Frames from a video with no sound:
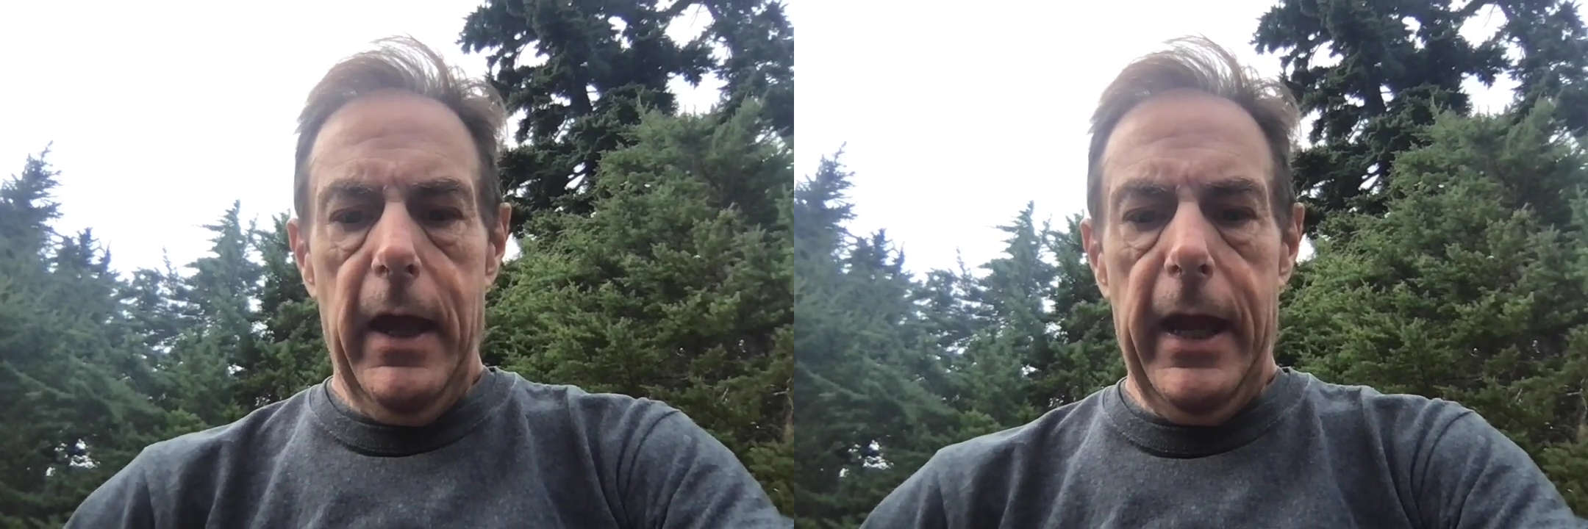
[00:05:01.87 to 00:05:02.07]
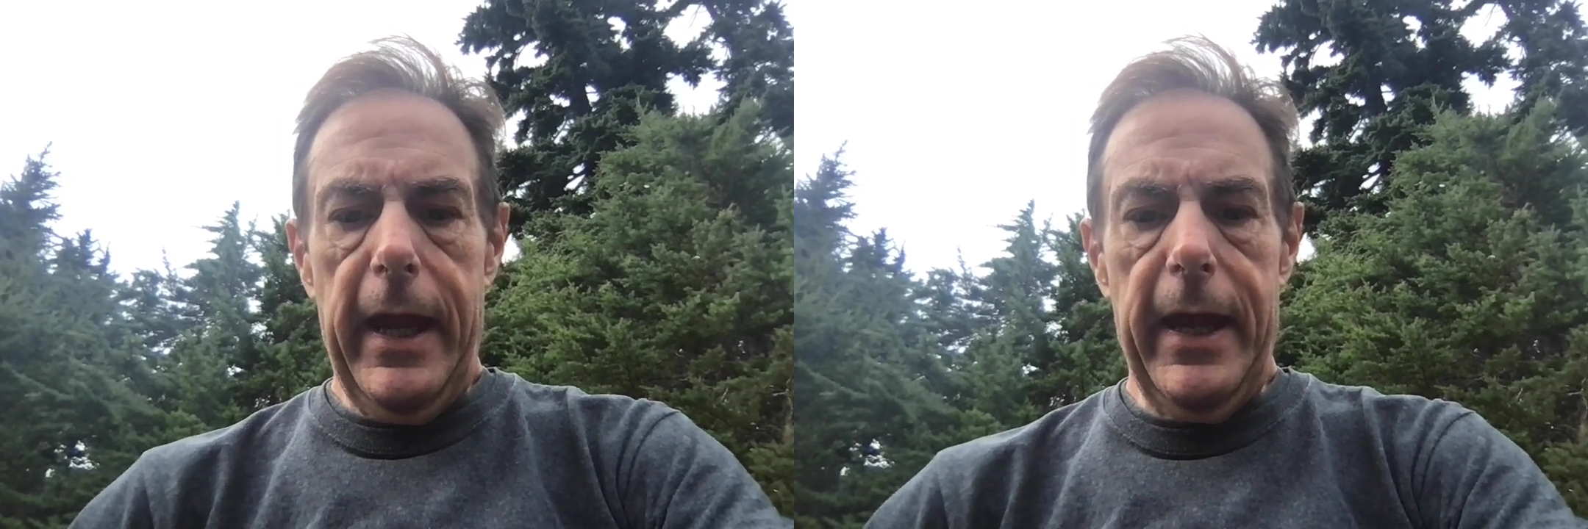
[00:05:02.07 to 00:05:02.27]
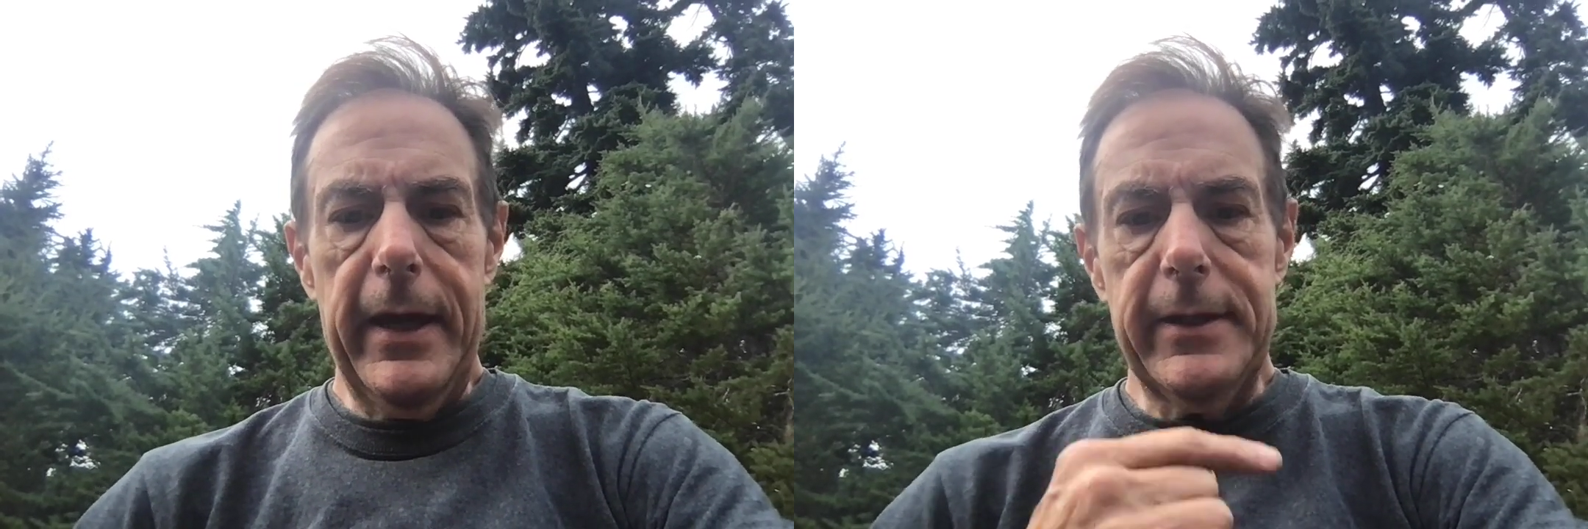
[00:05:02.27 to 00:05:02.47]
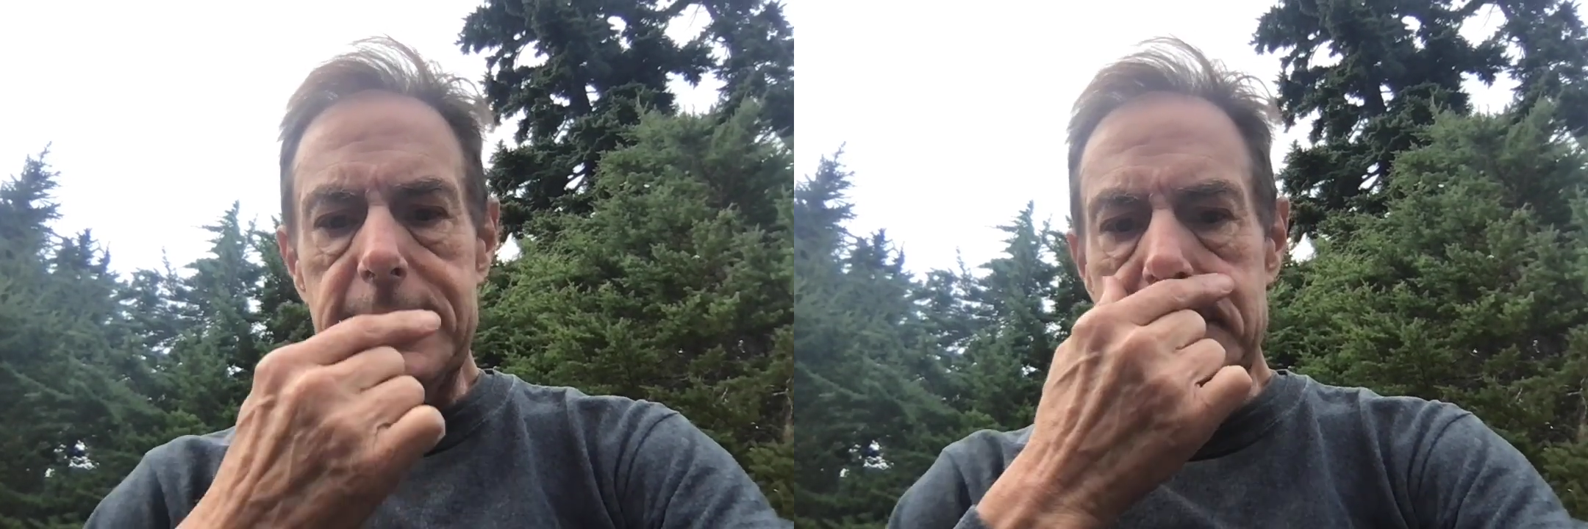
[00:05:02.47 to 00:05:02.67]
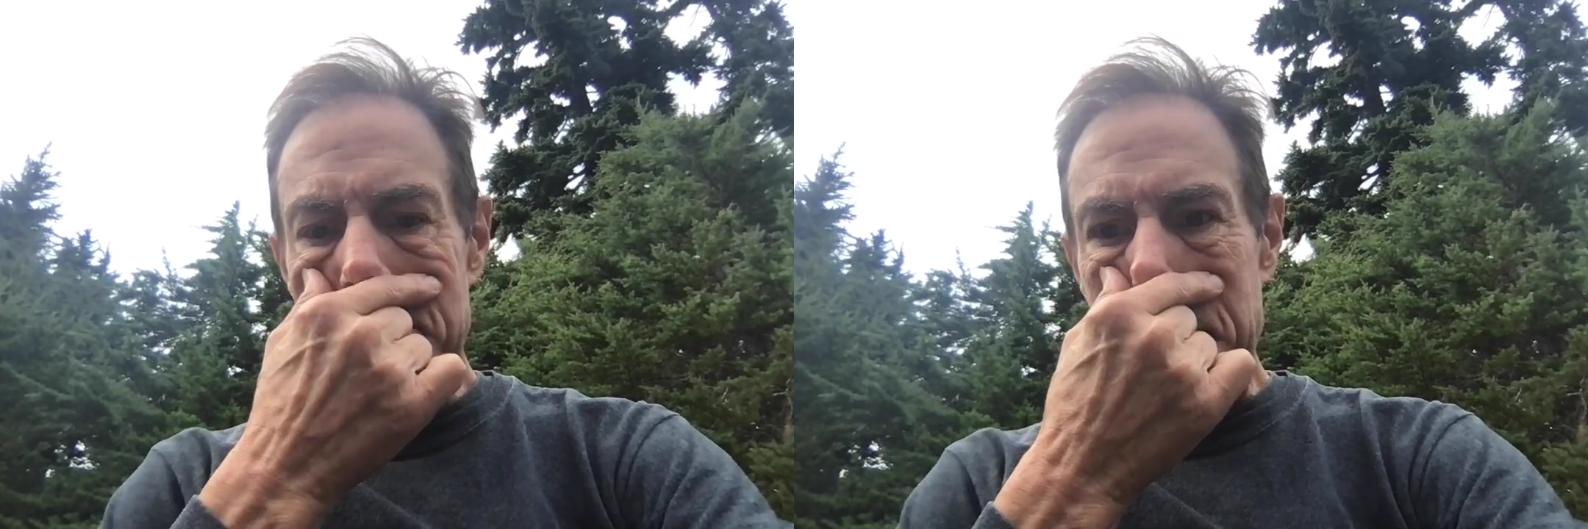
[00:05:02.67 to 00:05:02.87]

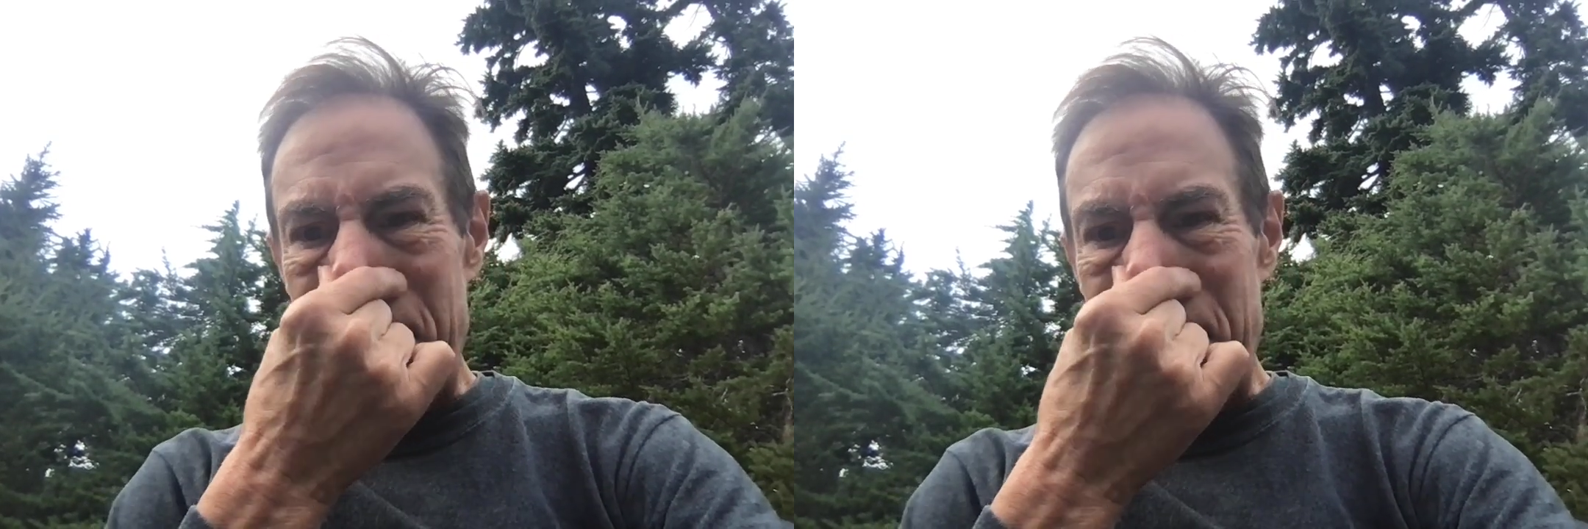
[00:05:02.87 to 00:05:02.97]
as